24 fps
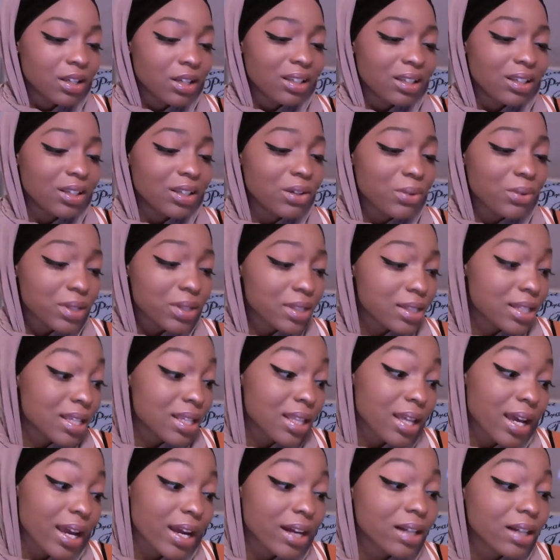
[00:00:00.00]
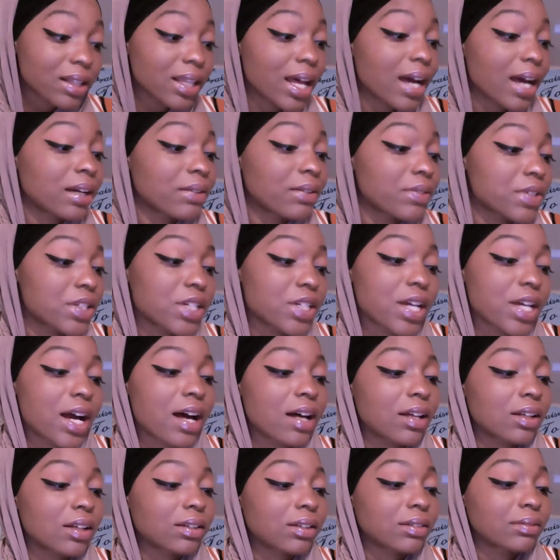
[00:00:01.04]
you would see the hairline of a
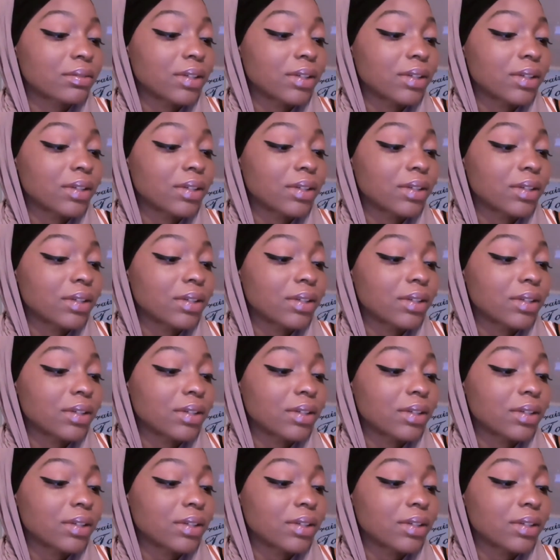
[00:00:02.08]
child,